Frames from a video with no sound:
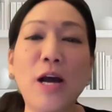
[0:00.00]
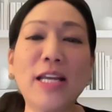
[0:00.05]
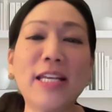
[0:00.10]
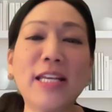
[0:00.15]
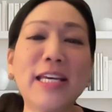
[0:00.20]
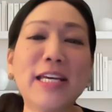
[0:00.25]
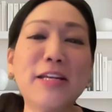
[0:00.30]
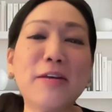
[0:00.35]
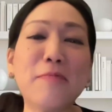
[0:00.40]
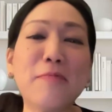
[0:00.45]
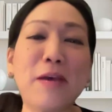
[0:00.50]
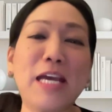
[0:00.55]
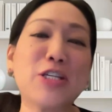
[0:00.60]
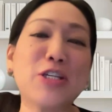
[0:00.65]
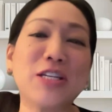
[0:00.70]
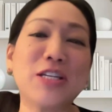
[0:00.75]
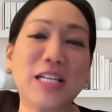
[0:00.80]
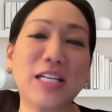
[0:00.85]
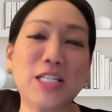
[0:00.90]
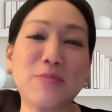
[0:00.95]
what can a
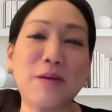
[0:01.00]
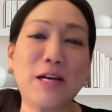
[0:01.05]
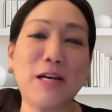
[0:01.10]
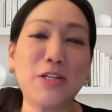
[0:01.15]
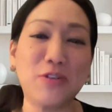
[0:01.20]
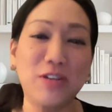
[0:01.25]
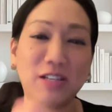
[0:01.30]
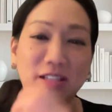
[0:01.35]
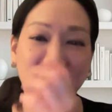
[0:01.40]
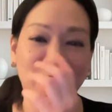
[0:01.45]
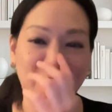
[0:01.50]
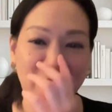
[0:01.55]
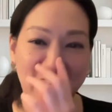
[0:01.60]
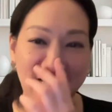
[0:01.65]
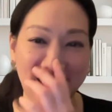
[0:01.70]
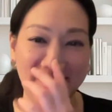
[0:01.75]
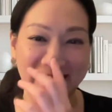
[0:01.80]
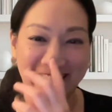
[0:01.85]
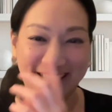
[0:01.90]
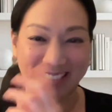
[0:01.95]
patient expect during their
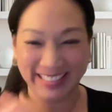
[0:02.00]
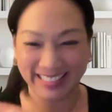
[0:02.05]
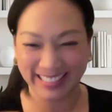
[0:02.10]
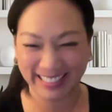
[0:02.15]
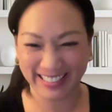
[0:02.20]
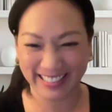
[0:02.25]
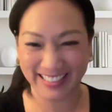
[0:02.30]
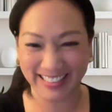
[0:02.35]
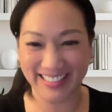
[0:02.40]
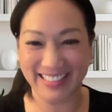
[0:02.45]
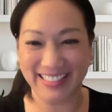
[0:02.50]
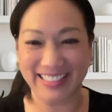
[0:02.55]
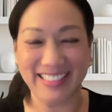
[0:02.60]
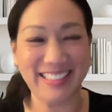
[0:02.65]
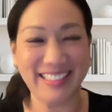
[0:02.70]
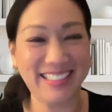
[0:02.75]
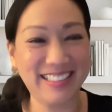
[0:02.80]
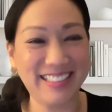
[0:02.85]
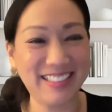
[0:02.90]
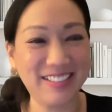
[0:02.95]
session
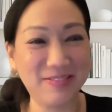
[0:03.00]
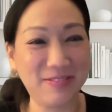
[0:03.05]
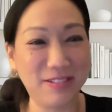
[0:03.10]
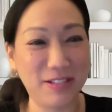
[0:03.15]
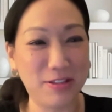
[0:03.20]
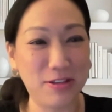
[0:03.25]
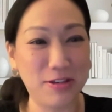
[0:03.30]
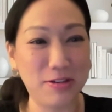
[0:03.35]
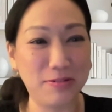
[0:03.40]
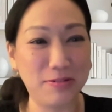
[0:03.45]
with